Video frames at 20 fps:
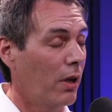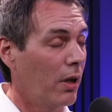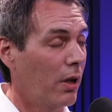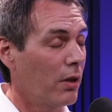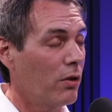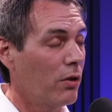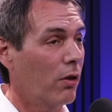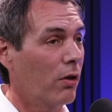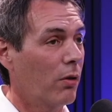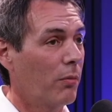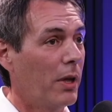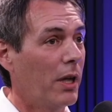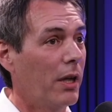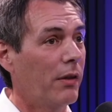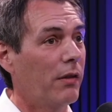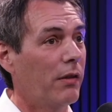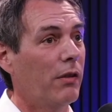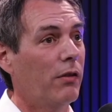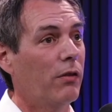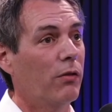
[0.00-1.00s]
your
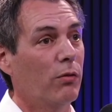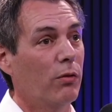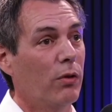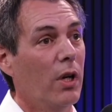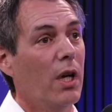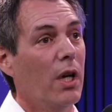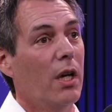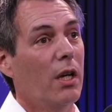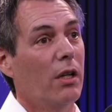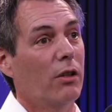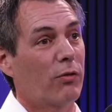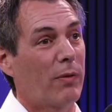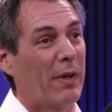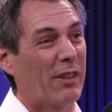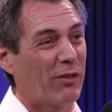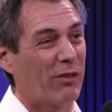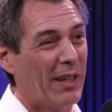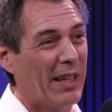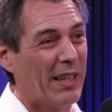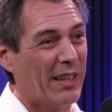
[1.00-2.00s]
ability to
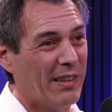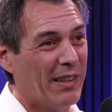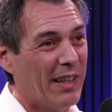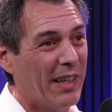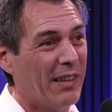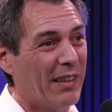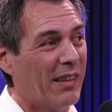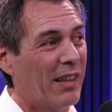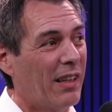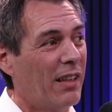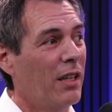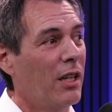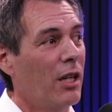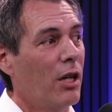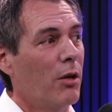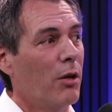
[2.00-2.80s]
translate data.